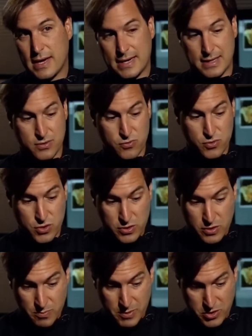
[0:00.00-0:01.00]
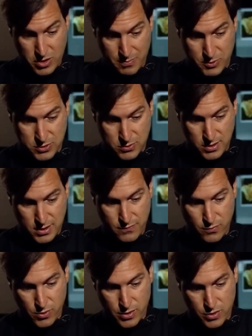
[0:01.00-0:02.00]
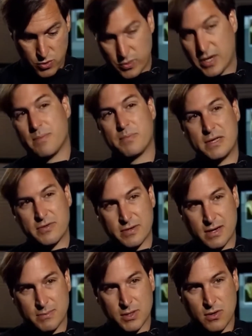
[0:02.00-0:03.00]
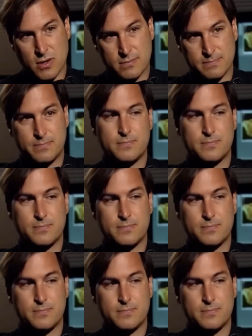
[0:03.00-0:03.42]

And I think there's just as much opportunity for new companies to come along,